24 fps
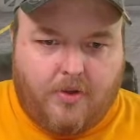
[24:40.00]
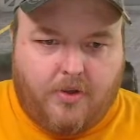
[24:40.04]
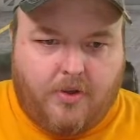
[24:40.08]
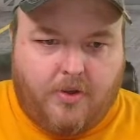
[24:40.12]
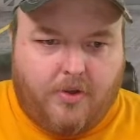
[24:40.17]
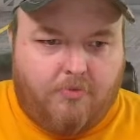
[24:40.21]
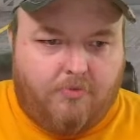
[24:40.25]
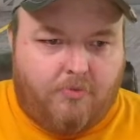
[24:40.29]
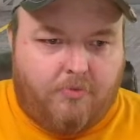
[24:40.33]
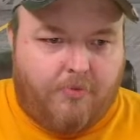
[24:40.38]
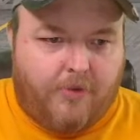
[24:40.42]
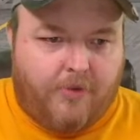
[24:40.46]

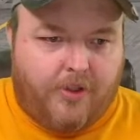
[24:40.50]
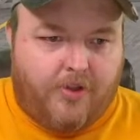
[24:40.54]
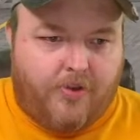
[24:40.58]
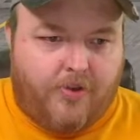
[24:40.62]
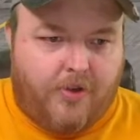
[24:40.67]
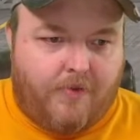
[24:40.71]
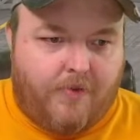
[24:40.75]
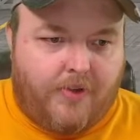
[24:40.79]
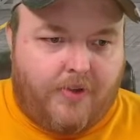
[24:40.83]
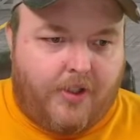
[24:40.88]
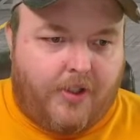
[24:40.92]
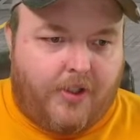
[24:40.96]
Make sure
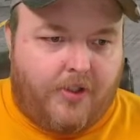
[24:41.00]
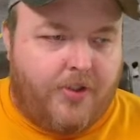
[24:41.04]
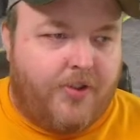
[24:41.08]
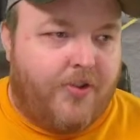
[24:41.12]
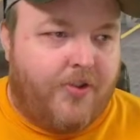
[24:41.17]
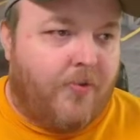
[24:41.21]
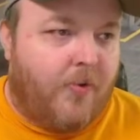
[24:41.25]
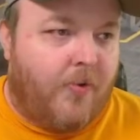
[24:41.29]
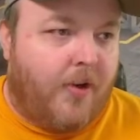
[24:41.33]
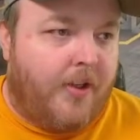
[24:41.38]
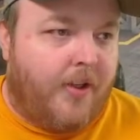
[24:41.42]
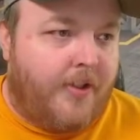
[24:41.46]
everything's
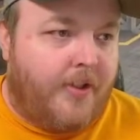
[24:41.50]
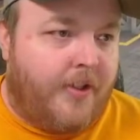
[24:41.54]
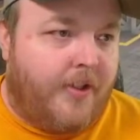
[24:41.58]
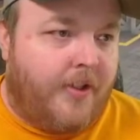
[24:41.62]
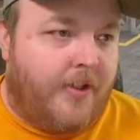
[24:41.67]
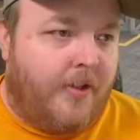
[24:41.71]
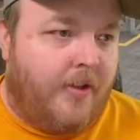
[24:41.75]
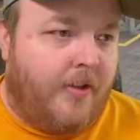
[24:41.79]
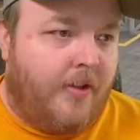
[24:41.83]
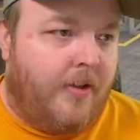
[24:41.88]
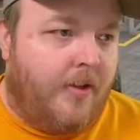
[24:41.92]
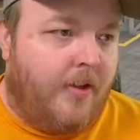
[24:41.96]
strut.
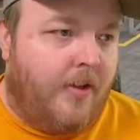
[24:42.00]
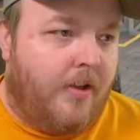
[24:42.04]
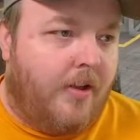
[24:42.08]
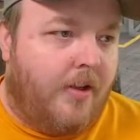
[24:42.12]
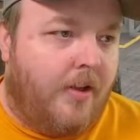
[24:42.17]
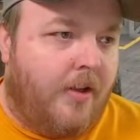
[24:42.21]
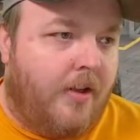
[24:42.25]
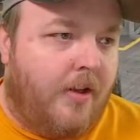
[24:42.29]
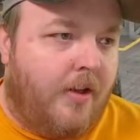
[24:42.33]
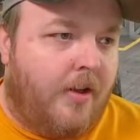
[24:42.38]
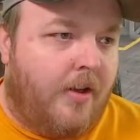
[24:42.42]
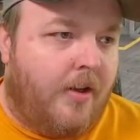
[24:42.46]

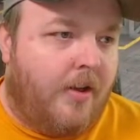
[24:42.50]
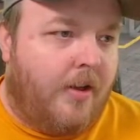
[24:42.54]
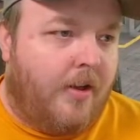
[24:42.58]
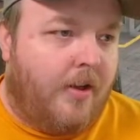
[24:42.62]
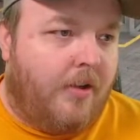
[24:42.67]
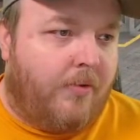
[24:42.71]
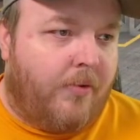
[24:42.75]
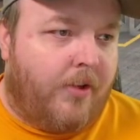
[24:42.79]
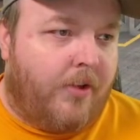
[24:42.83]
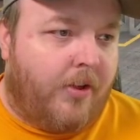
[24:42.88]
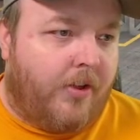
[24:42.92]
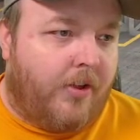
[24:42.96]

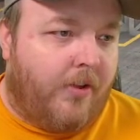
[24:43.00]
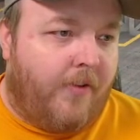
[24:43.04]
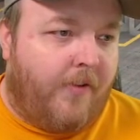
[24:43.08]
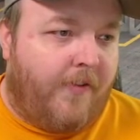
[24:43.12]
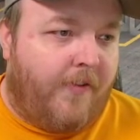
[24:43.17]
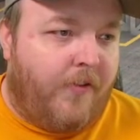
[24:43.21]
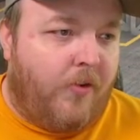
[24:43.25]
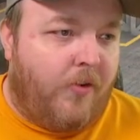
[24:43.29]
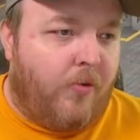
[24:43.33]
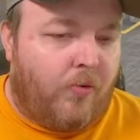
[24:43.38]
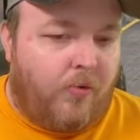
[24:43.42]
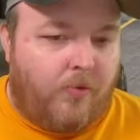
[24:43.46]
We're gonna go to
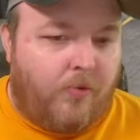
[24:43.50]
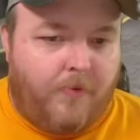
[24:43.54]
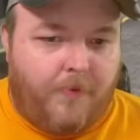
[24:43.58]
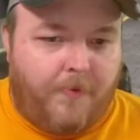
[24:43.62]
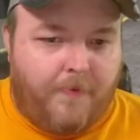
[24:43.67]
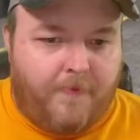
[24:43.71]
fuel.